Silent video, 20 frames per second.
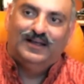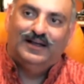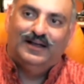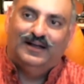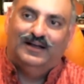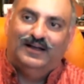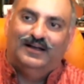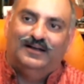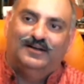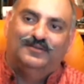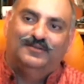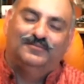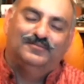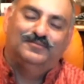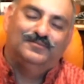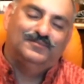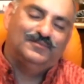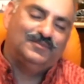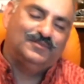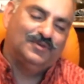
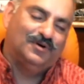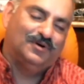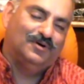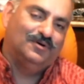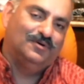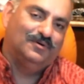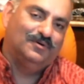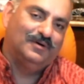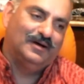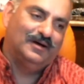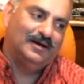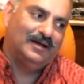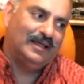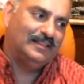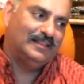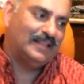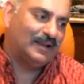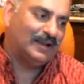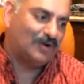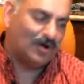And
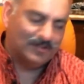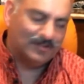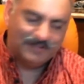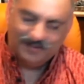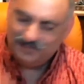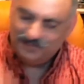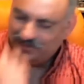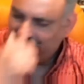that author has